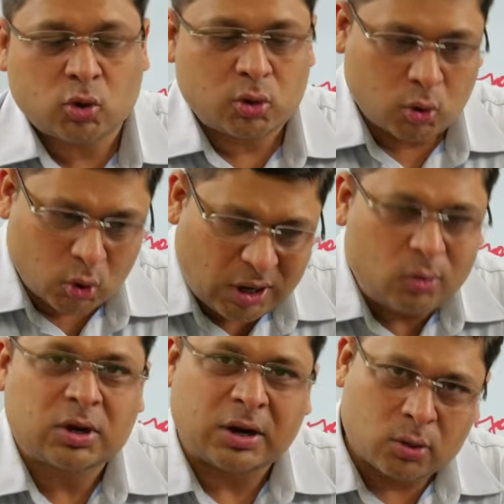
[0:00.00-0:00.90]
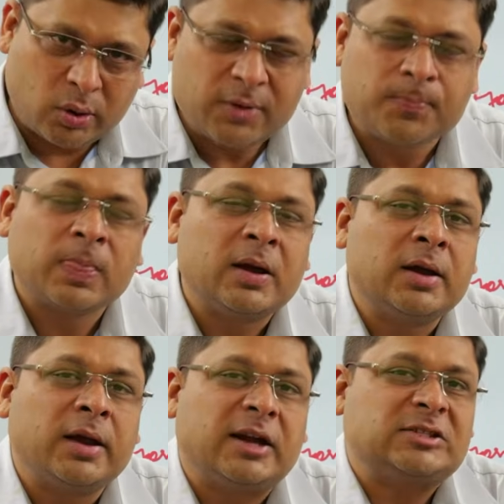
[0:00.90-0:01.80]
So no doubt, concluding,
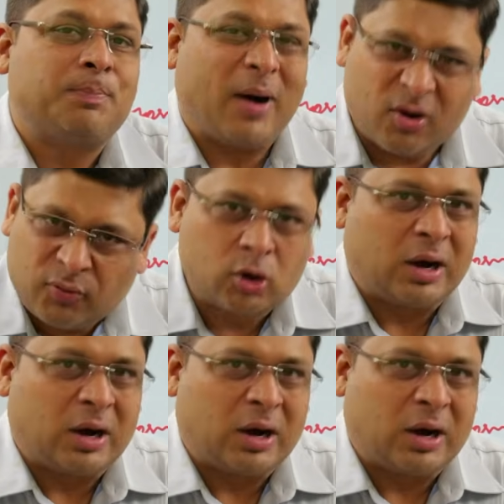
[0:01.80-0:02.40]
it's a powerful